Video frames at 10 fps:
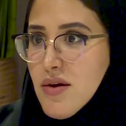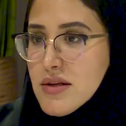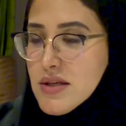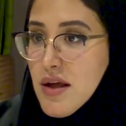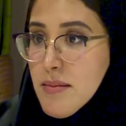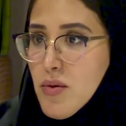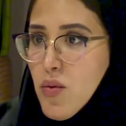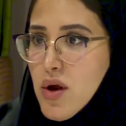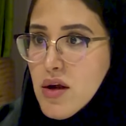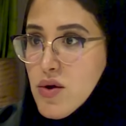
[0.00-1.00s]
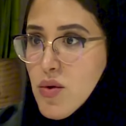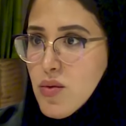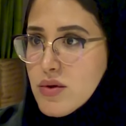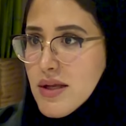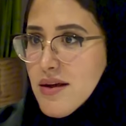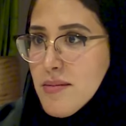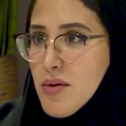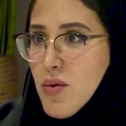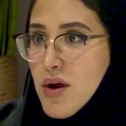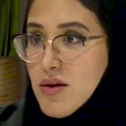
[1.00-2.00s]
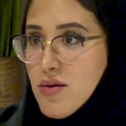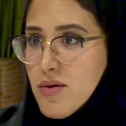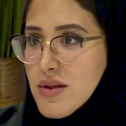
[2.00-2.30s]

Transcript: is it going to be work? No. Is it going to be work? No.